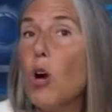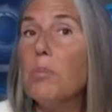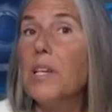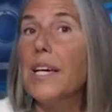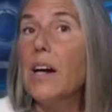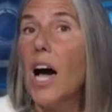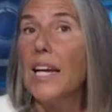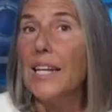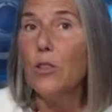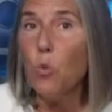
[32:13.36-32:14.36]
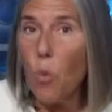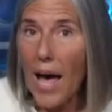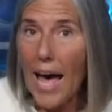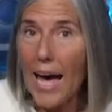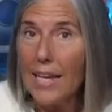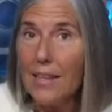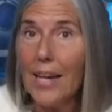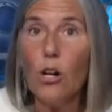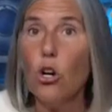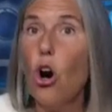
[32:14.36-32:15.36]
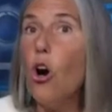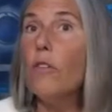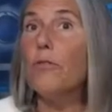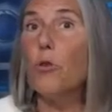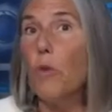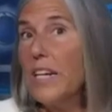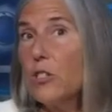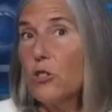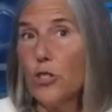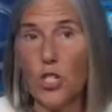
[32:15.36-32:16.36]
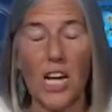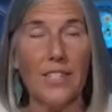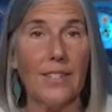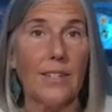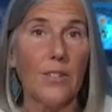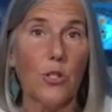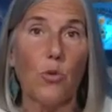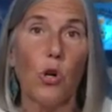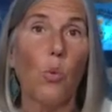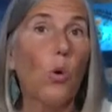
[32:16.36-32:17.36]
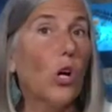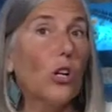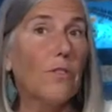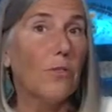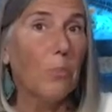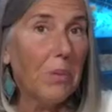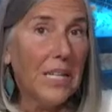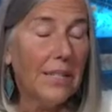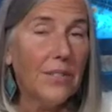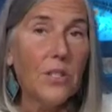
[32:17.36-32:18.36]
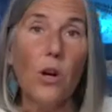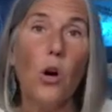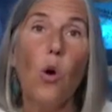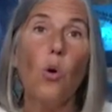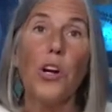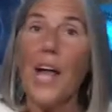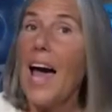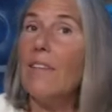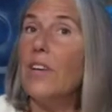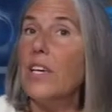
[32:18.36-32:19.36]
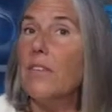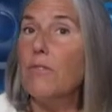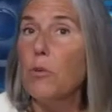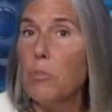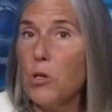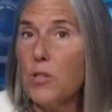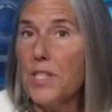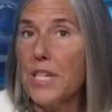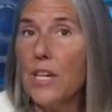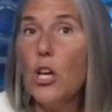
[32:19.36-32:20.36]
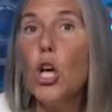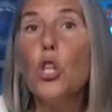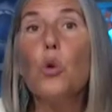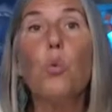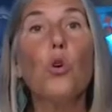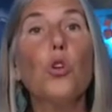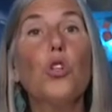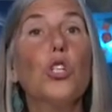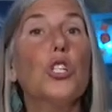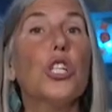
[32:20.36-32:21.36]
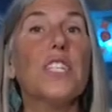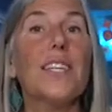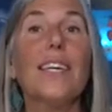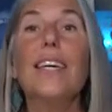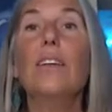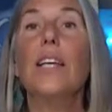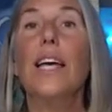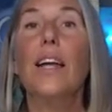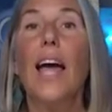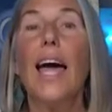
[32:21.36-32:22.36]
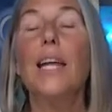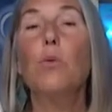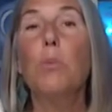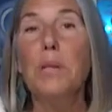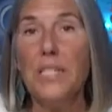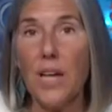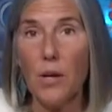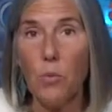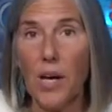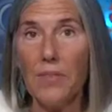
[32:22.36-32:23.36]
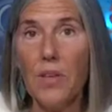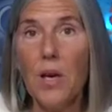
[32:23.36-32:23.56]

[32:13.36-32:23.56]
troubling got in the way, like a call for racial justice or a worker for peace or an advocate for mercy, the world could just kill it and it would be done with.